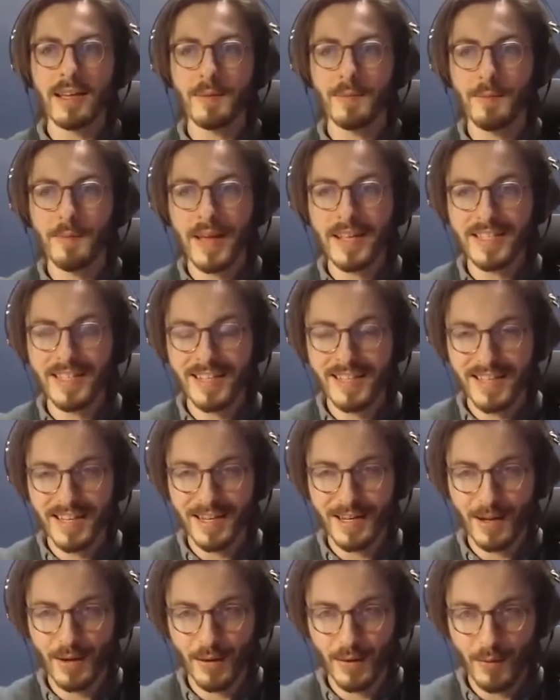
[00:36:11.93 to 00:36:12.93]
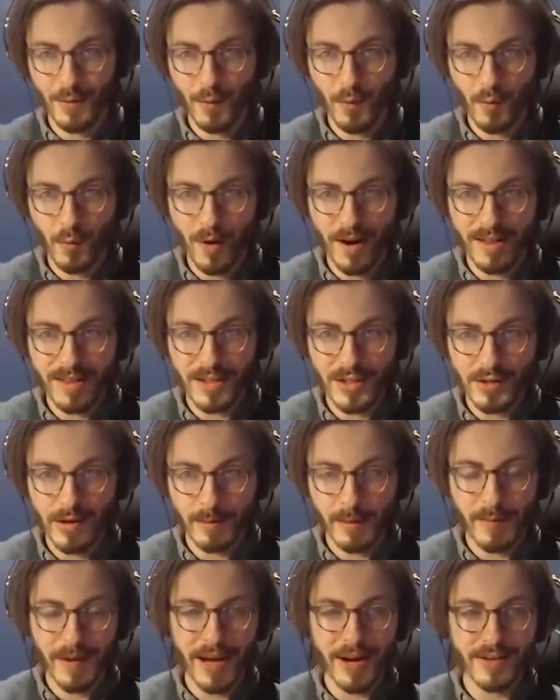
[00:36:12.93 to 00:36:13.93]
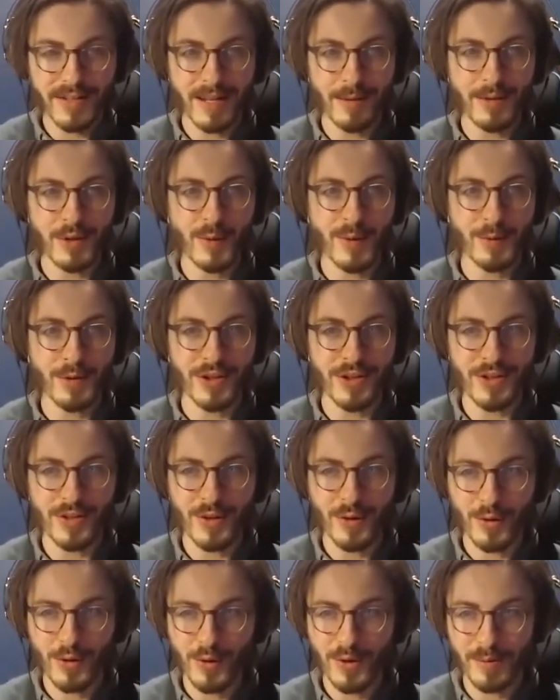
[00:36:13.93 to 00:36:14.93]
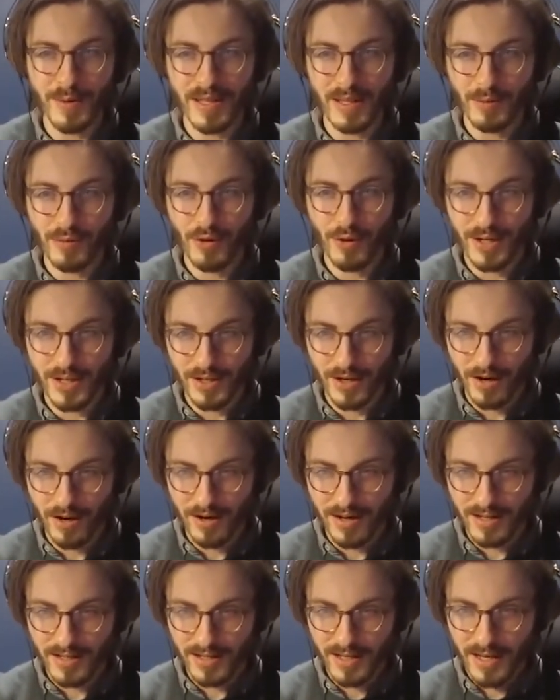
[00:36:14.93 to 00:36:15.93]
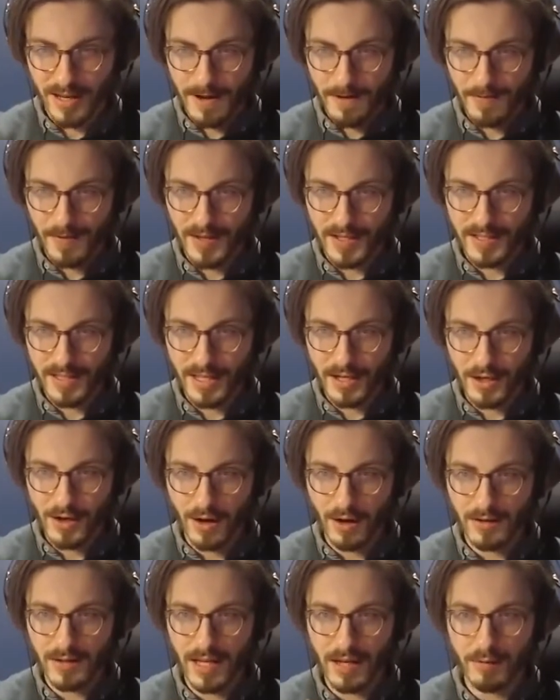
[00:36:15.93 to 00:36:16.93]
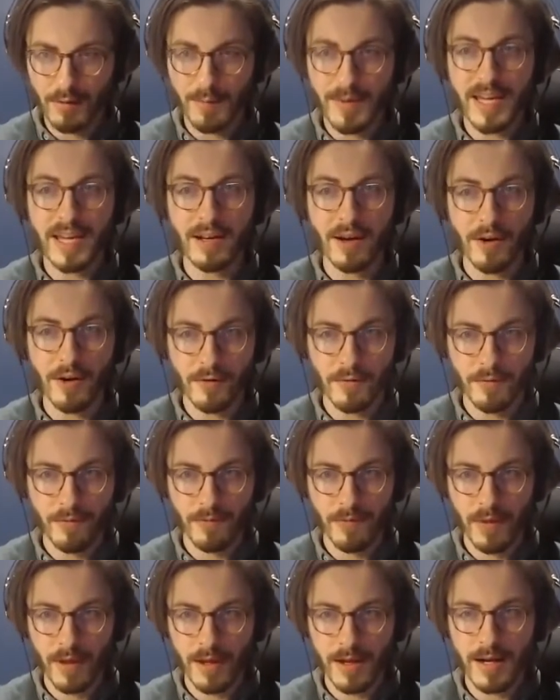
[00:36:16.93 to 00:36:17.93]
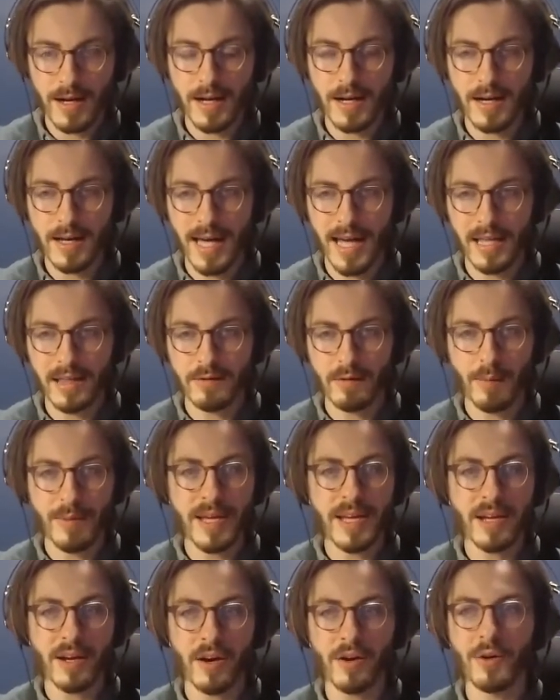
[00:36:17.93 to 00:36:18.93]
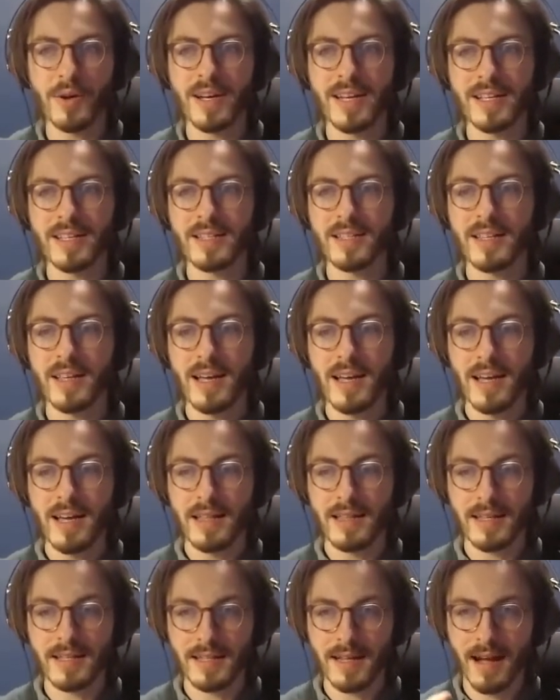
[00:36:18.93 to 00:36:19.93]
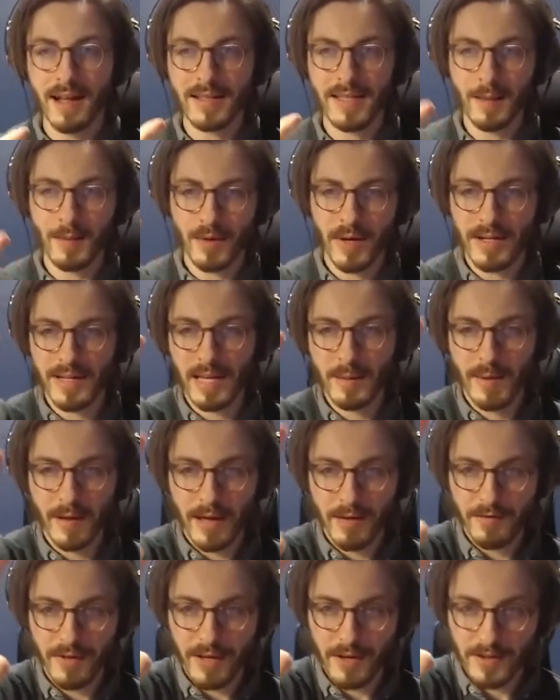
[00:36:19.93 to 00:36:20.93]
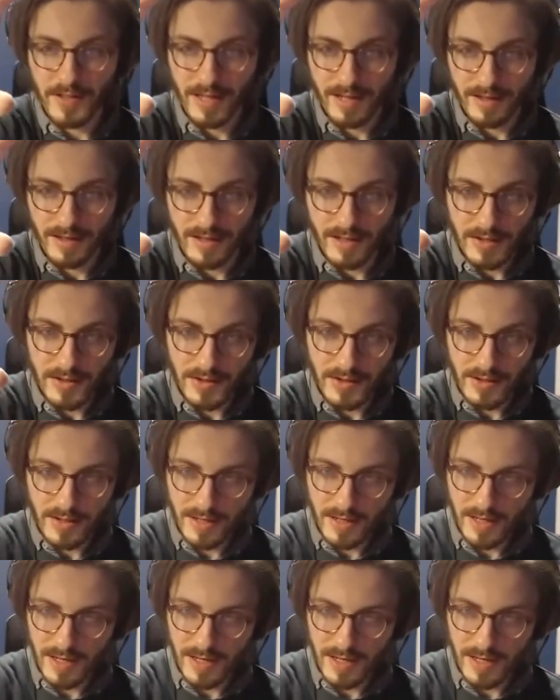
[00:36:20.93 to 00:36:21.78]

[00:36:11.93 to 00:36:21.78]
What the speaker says: Basically, one of the strumming patterns I'm doing, which is so cool about the Baroque guitar, is this thing called a repico. And the repico is this concept where I take my fingers like this,